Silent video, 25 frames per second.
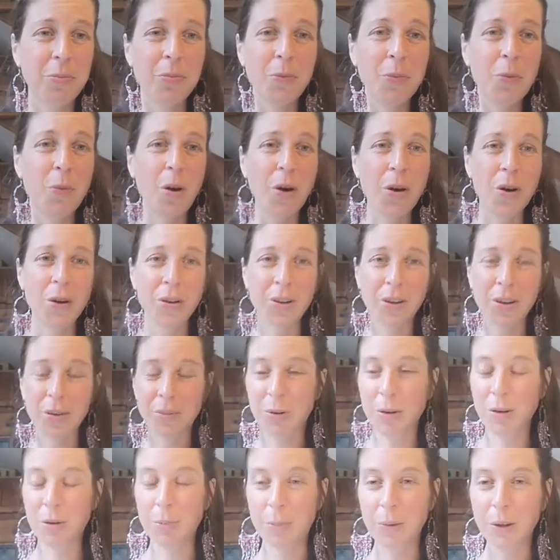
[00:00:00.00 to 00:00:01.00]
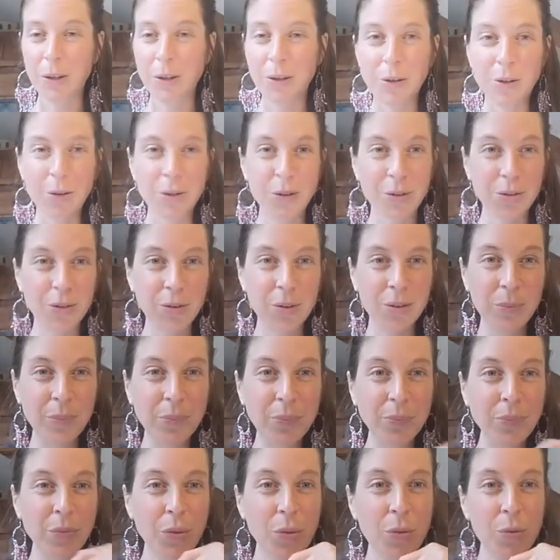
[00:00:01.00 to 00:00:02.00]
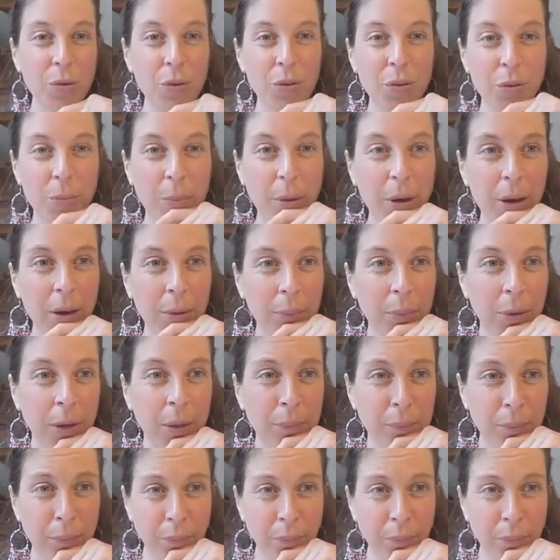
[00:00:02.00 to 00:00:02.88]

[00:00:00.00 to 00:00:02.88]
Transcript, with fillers: word that could be used to inspire me.